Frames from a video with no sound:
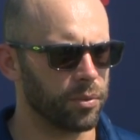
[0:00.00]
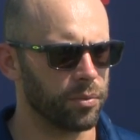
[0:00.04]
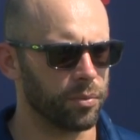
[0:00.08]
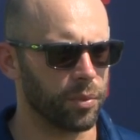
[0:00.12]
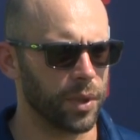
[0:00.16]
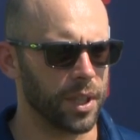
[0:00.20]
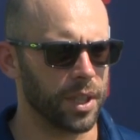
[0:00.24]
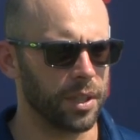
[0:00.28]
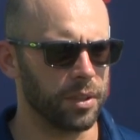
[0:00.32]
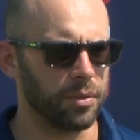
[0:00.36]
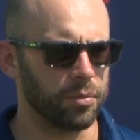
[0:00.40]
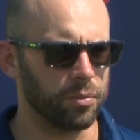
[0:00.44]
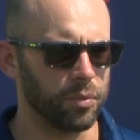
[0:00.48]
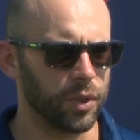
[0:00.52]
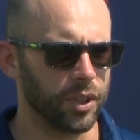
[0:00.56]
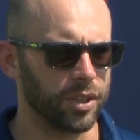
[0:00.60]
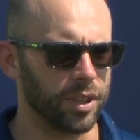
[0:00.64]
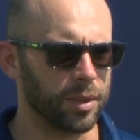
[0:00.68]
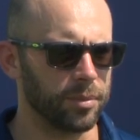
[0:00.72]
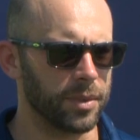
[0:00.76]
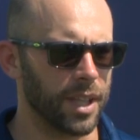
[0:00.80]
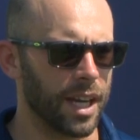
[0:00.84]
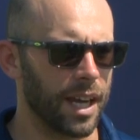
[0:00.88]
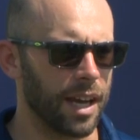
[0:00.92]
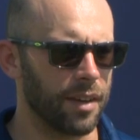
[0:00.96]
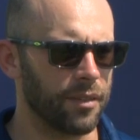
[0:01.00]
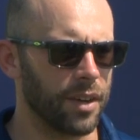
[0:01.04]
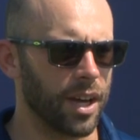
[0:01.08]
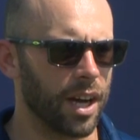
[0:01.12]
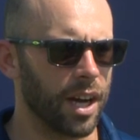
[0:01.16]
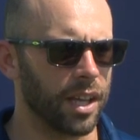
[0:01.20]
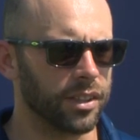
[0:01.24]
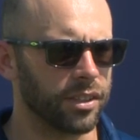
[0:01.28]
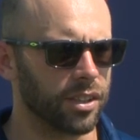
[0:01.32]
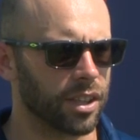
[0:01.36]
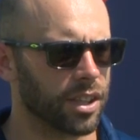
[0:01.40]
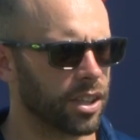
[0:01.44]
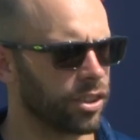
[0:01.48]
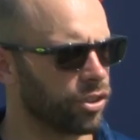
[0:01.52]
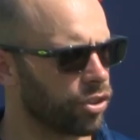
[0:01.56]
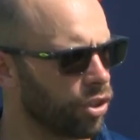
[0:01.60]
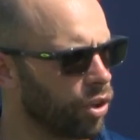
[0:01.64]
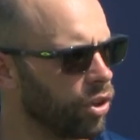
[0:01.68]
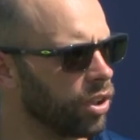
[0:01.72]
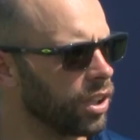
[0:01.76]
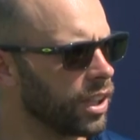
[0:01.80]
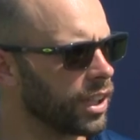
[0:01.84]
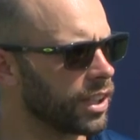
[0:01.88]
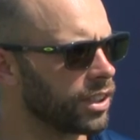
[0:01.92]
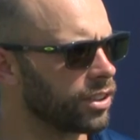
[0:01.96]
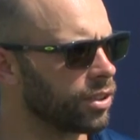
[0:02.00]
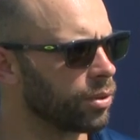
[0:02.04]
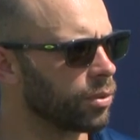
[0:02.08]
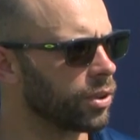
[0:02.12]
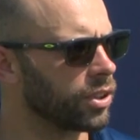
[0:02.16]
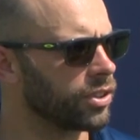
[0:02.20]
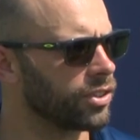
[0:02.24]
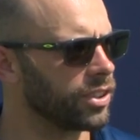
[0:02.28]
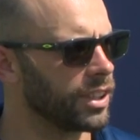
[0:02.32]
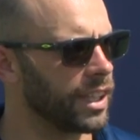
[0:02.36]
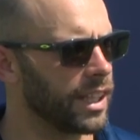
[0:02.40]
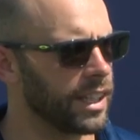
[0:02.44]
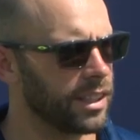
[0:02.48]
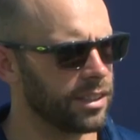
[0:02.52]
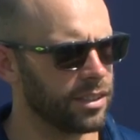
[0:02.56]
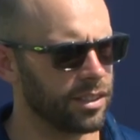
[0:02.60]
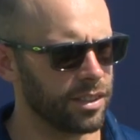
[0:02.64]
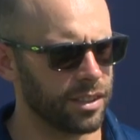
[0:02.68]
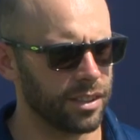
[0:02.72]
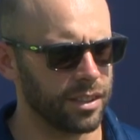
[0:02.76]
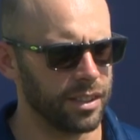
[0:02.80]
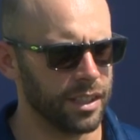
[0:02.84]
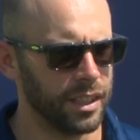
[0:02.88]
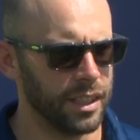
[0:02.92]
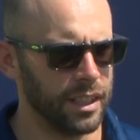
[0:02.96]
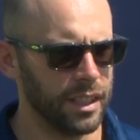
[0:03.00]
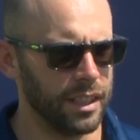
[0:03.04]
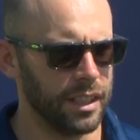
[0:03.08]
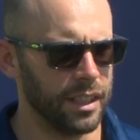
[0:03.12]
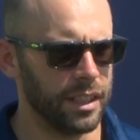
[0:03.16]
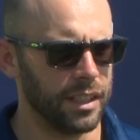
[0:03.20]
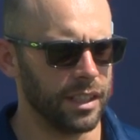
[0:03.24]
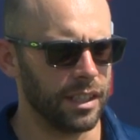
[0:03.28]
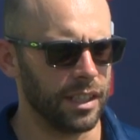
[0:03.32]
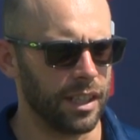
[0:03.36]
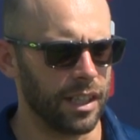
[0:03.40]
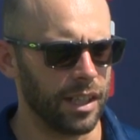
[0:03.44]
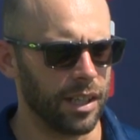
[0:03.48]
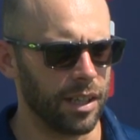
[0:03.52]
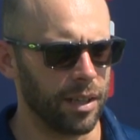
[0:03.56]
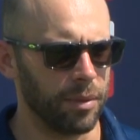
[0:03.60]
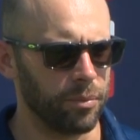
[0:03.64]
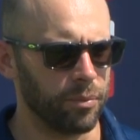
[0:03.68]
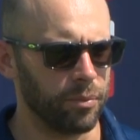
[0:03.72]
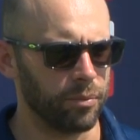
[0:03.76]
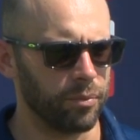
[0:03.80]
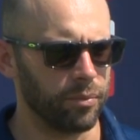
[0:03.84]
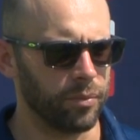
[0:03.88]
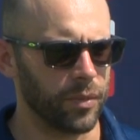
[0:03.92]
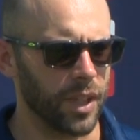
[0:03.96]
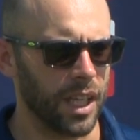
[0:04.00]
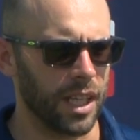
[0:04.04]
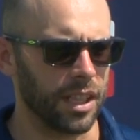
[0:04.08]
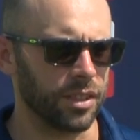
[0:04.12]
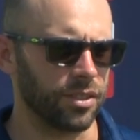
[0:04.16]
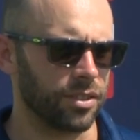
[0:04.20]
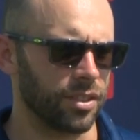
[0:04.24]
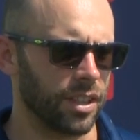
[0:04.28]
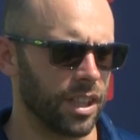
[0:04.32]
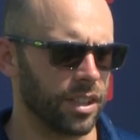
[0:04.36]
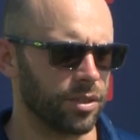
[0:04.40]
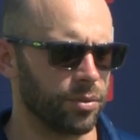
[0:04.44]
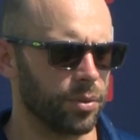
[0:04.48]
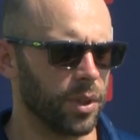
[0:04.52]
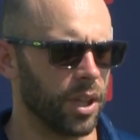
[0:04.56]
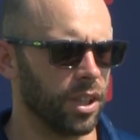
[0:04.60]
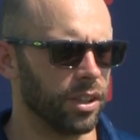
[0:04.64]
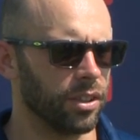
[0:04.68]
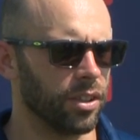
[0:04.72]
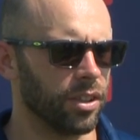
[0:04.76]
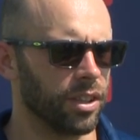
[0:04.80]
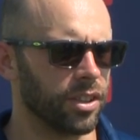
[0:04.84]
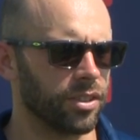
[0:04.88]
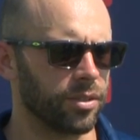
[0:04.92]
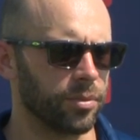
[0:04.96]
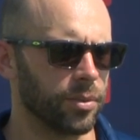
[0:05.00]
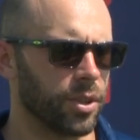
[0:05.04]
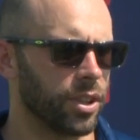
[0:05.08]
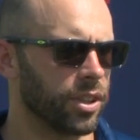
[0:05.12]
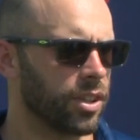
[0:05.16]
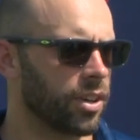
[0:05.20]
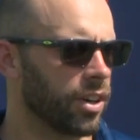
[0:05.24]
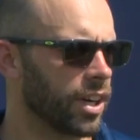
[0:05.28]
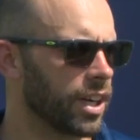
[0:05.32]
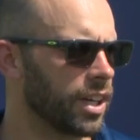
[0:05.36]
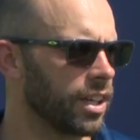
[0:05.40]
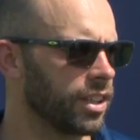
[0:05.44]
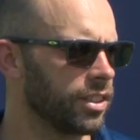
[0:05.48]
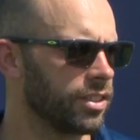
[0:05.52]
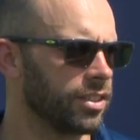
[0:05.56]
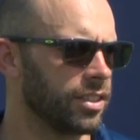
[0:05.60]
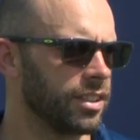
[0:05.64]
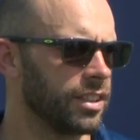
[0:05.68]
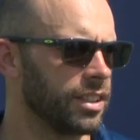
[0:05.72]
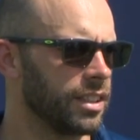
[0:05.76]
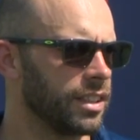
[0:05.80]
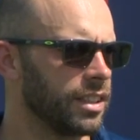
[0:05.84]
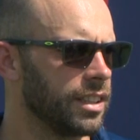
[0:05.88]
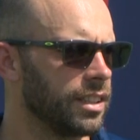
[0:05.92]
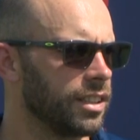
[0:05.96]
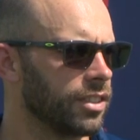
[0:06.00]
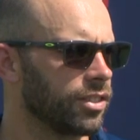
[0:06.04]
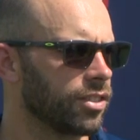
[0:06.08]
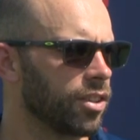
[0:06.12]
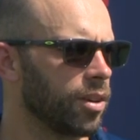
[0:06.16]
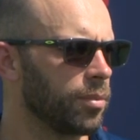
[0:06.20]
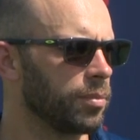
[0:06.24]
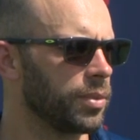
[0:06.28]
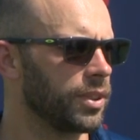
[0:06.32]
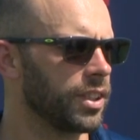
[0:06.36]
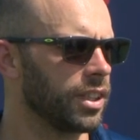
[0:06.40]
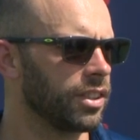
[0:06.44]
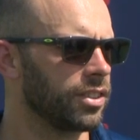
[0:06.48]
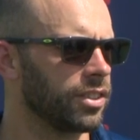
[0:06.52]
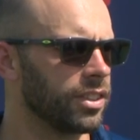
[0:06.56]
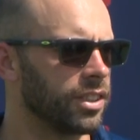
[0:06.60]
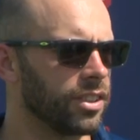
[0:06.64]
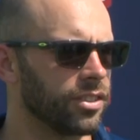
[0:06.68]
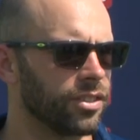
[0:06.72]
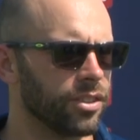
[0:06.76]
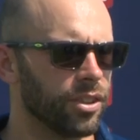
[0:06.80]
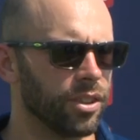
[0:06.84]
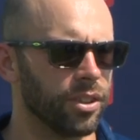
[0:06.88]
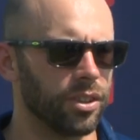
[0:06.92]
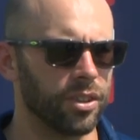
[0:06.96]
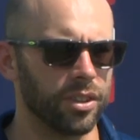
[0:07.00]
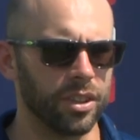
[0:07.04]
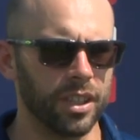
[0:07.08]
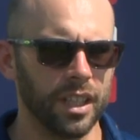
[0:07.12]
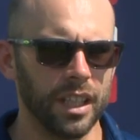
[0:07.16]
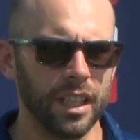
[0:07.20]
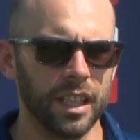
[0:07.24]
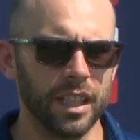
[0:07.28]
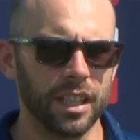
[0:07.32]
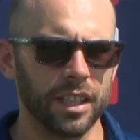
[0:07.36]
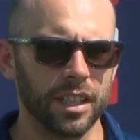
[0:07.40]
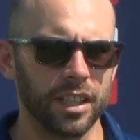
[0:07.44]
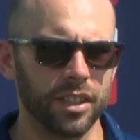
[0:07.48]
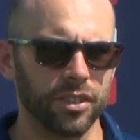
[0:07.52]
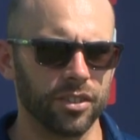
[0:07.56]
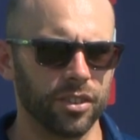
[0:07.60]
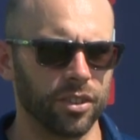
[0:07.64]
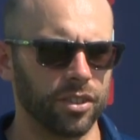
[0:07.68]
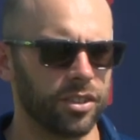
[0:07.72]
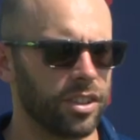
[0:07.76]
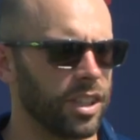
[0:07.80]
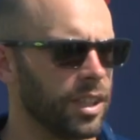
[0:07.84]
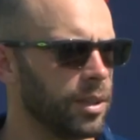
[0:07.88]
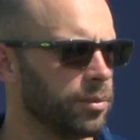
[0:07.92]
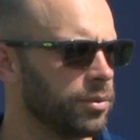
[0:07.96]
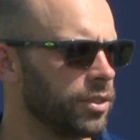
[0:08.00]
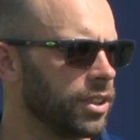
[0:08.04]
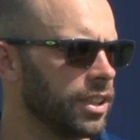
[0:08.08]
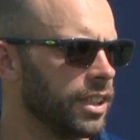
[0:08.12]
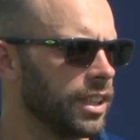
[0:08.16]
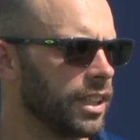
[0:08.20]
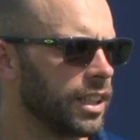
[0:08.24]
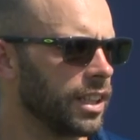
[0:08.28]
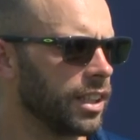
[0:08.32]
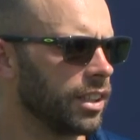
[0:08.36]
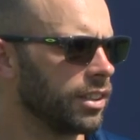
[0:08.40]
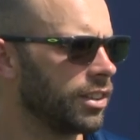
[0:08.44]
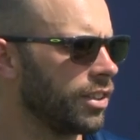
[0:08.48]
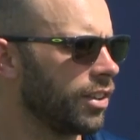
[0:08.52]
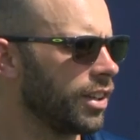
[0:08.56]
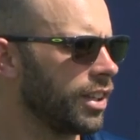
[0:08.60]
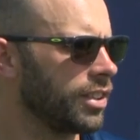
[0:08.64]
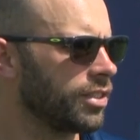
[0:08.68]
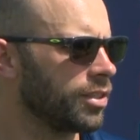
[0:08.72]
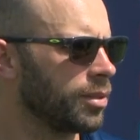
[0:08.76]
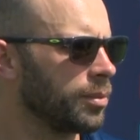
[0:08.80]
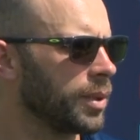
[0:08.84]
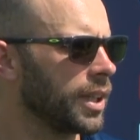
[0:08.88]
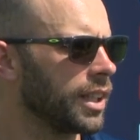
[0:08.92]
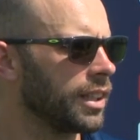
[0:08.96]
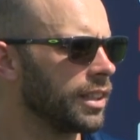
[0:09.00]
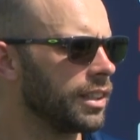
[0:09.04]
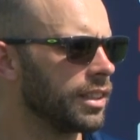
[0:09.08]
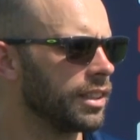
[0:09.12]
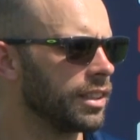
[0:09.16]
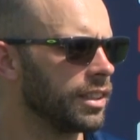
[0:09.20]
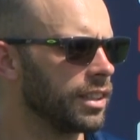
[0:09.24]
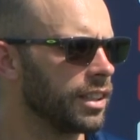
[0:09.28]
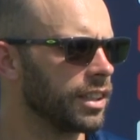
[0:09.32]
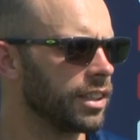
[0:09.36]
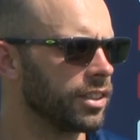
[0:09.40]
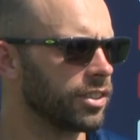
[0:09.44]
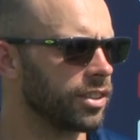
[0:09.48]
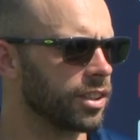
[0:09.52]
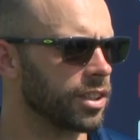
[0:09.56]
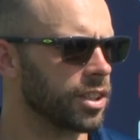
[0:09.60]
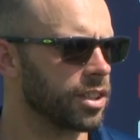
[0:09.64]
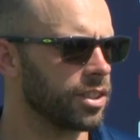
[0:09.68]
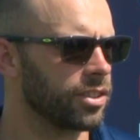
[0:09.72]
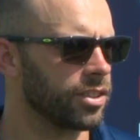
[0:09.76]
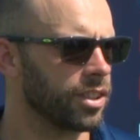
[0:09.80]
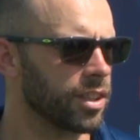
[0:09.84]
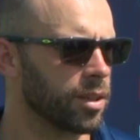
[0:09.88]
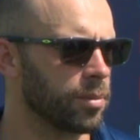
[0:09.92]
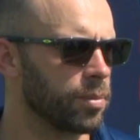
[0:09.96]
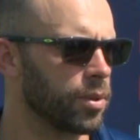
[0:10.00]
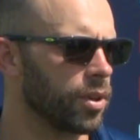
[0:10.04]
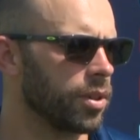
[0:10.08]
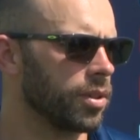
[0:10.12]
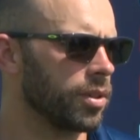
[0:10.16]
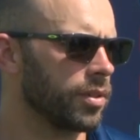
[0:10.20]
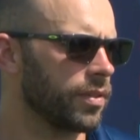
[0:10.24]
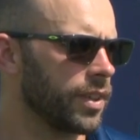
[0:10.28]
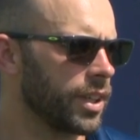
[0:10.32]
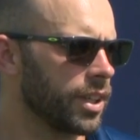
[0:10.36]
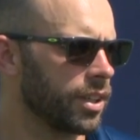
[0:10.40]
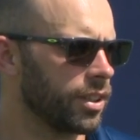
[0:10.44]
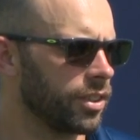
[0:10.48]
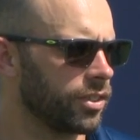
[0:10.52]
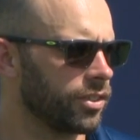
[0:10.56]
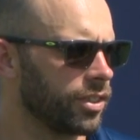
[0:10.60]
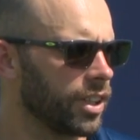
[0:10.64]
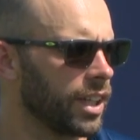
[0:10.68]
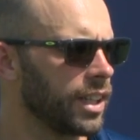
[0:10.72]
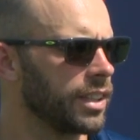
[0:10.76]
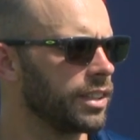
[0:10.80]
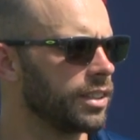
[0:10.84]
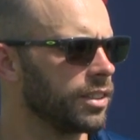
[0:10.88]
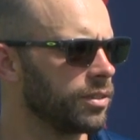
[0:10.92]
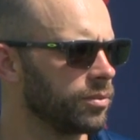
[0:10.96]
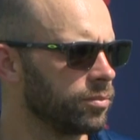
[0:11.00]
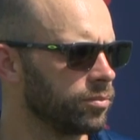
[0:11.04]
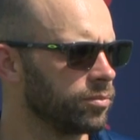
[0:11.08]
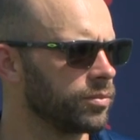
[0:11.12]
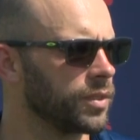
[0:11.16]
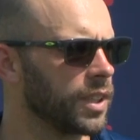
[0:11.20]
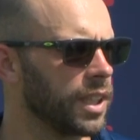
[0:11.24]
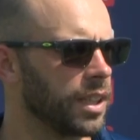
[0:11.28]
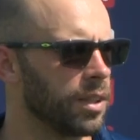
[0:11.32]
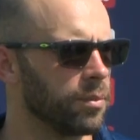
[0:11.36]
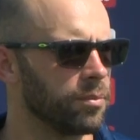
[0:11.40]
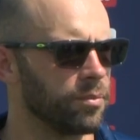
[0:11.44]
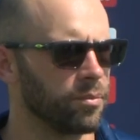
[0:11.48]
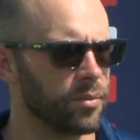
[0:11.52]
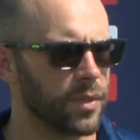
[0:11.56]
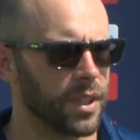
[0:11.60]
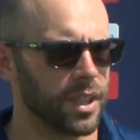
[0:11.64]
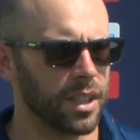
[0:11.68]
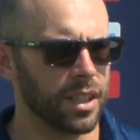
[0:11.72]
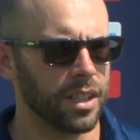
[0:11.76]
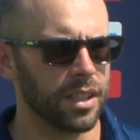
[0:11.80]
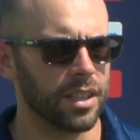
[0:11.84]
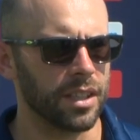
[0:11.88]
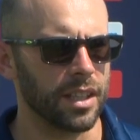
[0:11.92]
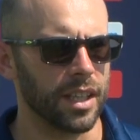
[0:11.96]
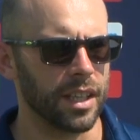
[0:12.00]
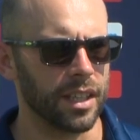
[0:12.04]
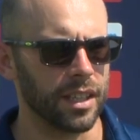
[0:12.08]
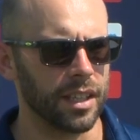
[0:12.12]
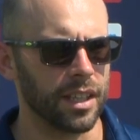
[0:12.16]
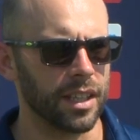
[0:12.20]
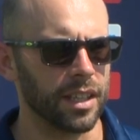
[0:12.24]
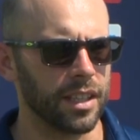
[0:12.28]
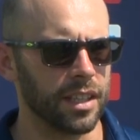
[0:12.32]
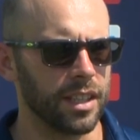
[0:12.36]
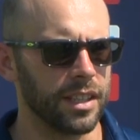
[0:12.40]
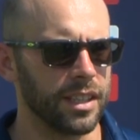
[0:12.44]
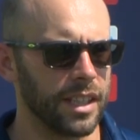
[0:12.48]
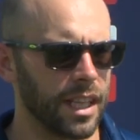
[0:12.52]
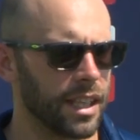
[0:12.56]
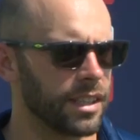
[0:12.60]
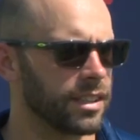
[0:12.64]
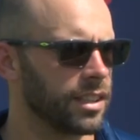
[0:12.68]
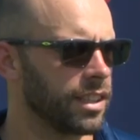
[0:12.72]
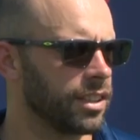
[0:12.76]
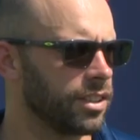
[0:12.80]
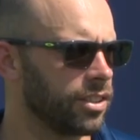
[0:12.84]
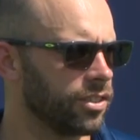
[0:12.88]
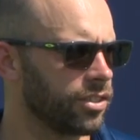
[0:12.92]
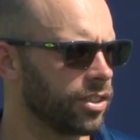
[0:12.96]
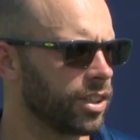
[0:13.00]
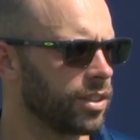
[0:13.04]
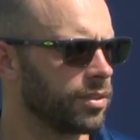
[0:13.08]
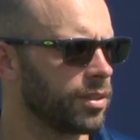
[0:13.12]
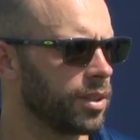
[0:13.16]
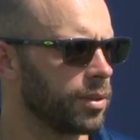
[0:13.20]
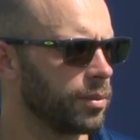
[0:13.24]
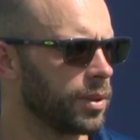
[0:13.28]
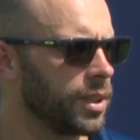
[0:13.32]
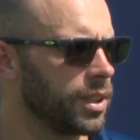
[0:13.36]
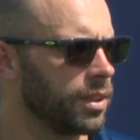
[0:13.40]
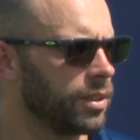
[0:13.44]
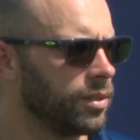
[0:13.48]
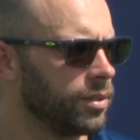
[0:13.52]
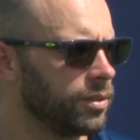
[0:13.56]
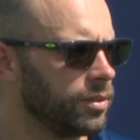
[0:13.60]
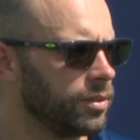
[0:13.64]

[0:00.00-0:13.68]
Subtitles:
We seem to have it under control there towards the end. And as we all know, there's some good cricketers in this competition. There's no teams that you can underestimate. And Singapore are a very good side. And in the end, they deserved their win.